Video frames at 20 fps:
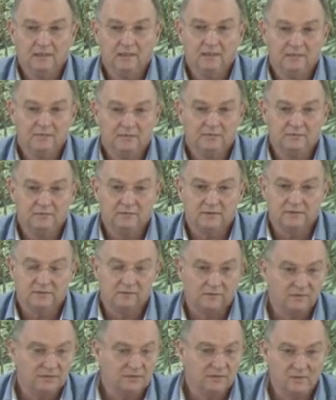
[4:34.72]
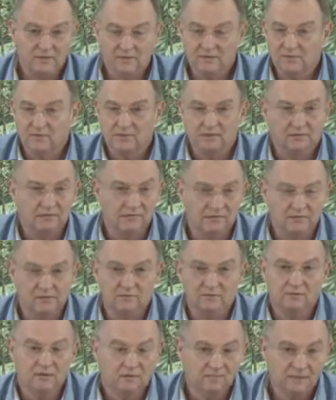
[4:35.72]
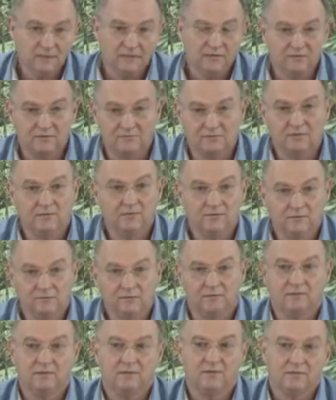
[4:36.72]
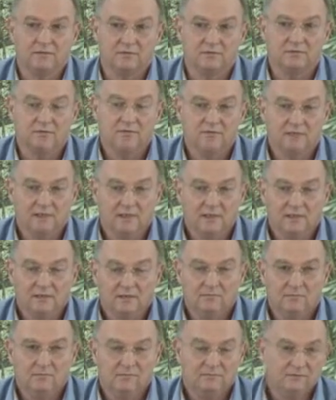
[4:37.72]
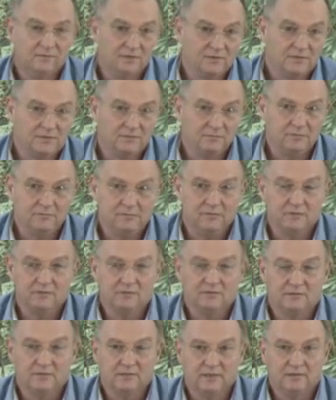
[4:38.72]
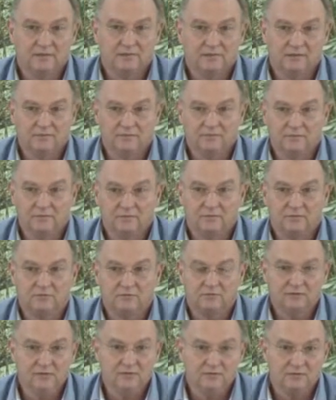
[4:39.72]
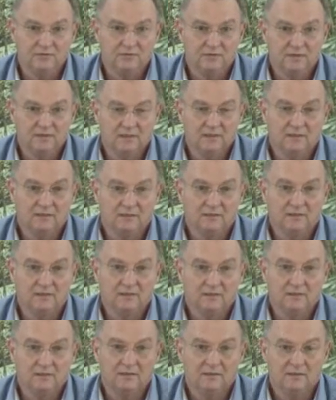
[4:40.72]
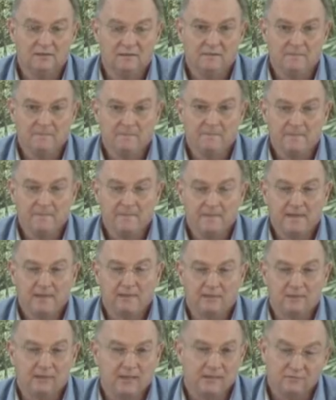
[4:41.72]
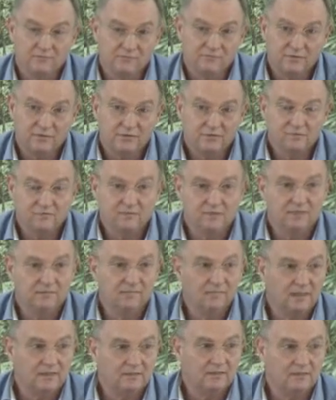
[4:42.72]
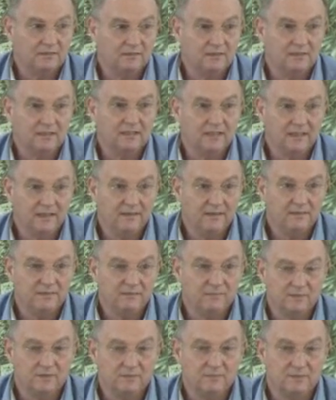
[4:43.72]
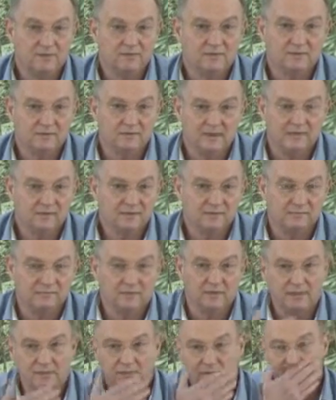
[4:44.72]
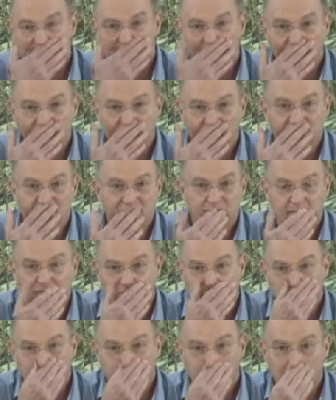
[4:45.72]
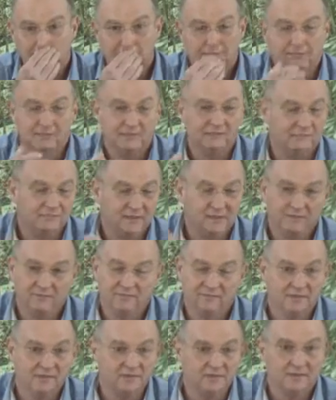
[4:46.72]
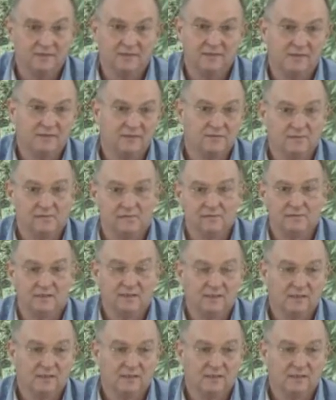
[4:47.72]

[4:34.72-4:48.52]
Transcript: into technologies and e economics around those technologies. We were, for example, we were trying to introduce trees in uh, or agroforestry in marginal lands, which means lands that were actually used for cotton but were very, very salinized and